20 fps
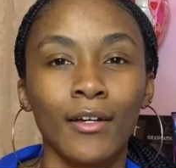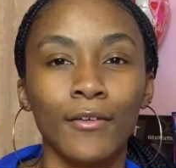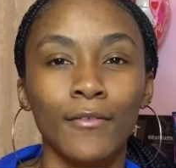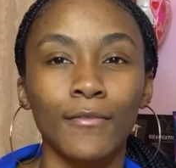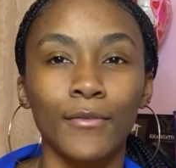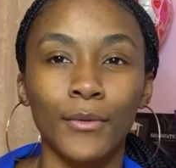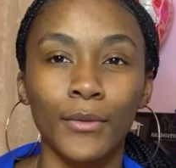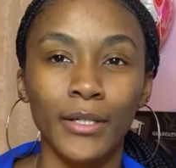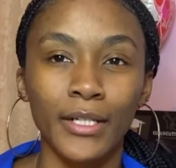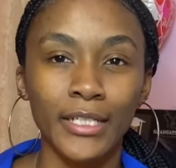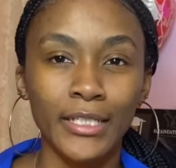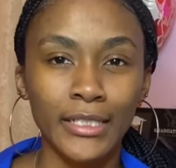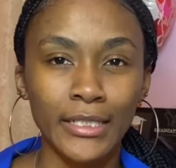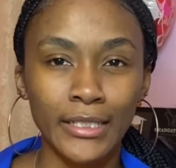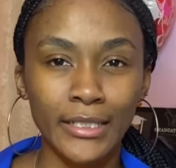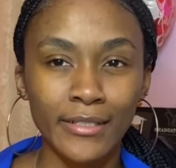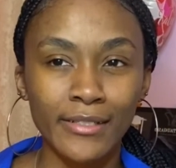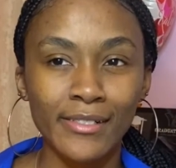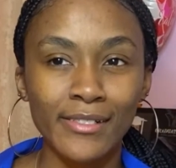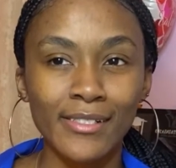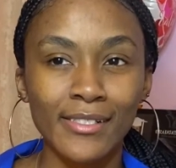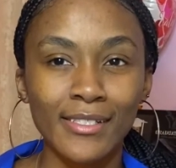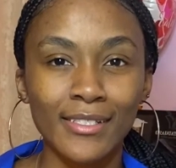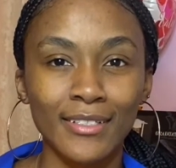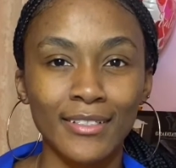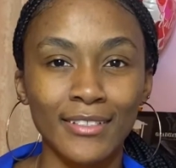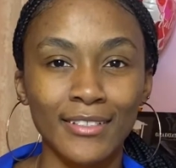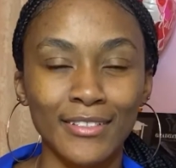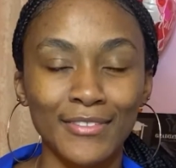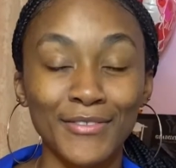4 years
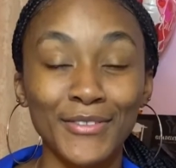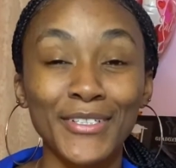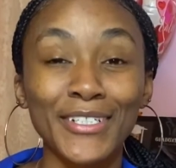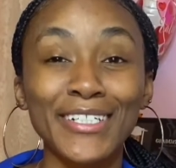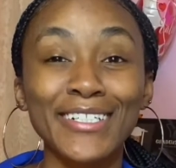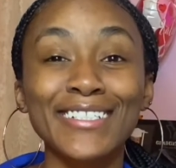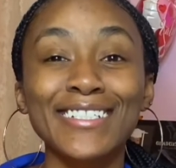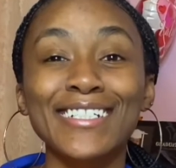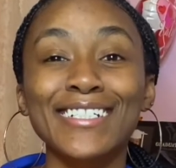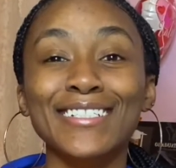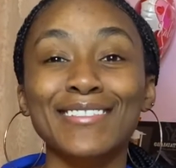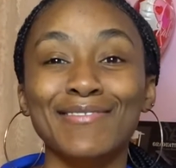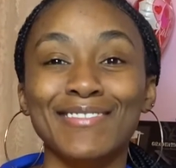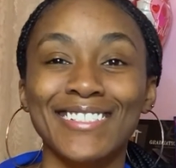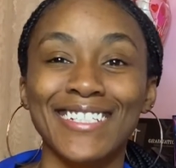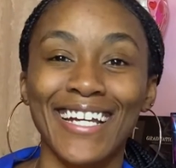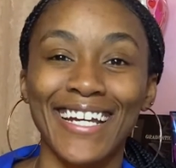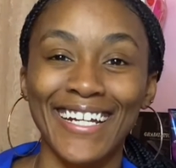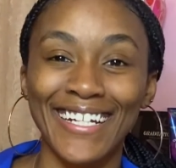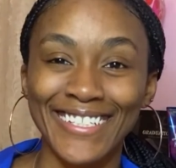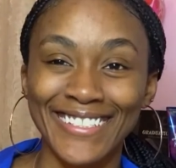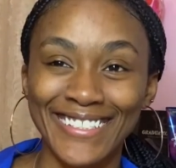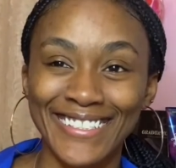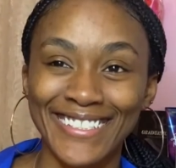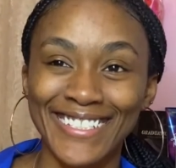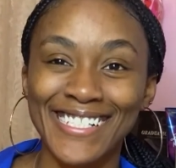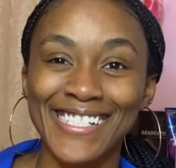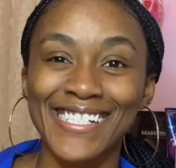and some change.